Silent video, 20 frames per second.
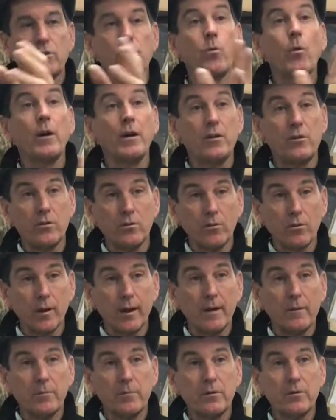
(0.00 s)
22
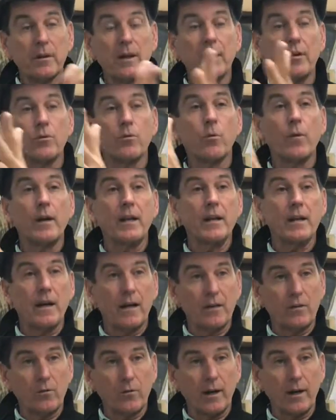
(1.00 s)
grams and
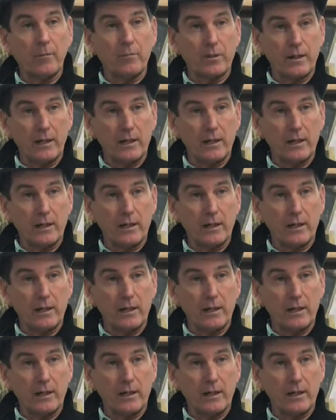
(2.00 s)
29 grams